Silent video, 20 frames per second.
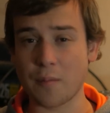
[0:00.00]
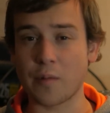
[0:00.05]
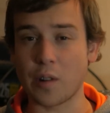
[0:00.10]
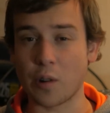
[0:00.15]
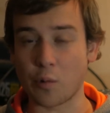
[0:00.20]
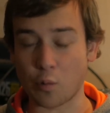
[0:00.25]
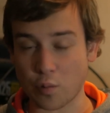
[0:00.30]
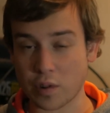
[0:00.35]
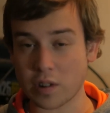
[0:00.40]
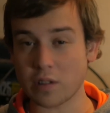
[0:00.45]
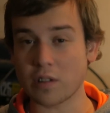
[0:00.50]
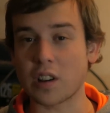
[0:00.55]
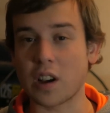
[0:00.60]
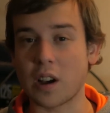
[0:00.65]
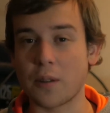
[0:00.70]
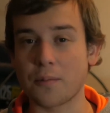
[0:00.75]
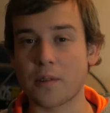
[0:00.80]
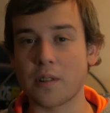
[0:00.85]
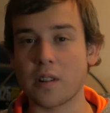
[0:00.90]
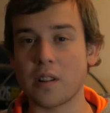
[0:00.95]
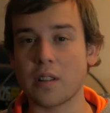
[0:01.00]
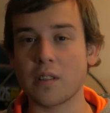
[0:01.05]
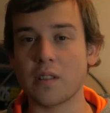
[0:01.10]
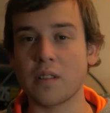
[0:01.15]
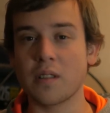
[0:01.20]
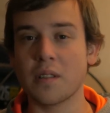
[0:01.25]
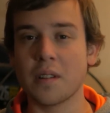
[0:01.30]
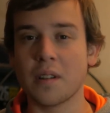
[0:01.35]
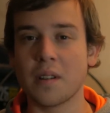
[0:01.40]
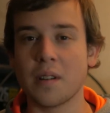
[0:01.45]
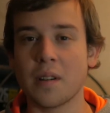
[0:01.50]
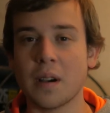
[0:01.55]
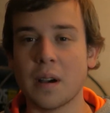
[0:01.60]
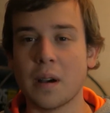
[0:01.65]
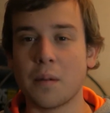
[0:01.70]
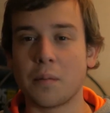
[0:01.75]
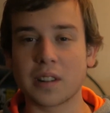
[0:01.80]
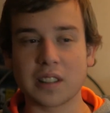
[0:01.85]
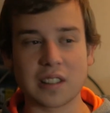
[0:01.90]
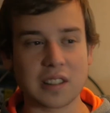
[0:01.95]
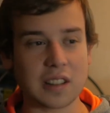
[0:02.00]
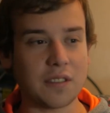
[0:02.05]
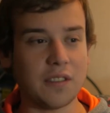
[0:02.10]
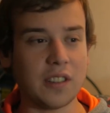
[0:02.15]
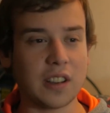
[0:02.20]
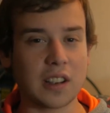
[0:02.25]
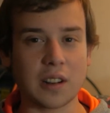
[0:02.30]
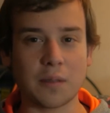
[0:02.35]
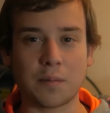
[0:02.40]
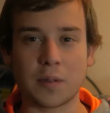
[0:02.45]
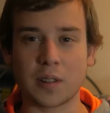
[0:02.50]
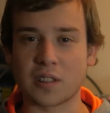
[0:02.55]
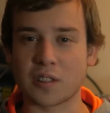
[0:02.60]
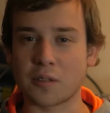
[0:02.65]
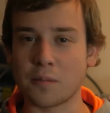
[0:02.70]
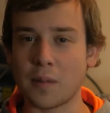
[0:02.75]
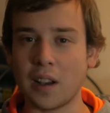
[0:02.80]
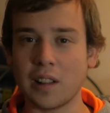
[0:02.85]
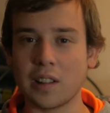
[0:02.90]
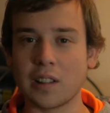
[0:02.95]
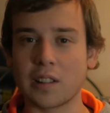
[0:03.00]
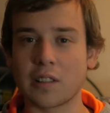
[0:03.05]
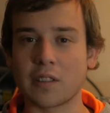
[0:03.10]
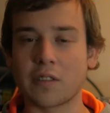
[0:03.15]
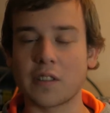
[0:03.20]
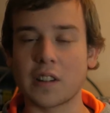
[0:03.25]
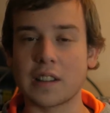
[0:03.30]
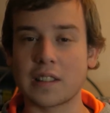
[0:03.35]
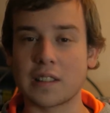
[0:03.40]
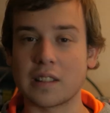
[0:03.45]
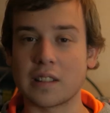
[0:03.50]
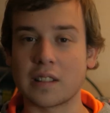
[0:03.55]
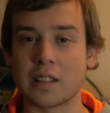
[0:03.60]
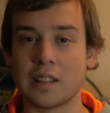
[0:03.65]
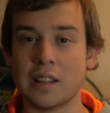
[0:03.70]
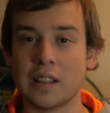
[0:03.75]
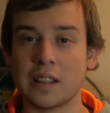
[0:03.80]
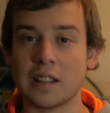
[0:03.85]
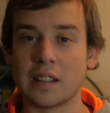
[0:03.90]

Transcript: real comp crawler, but it's definitely going to put a smile on your face and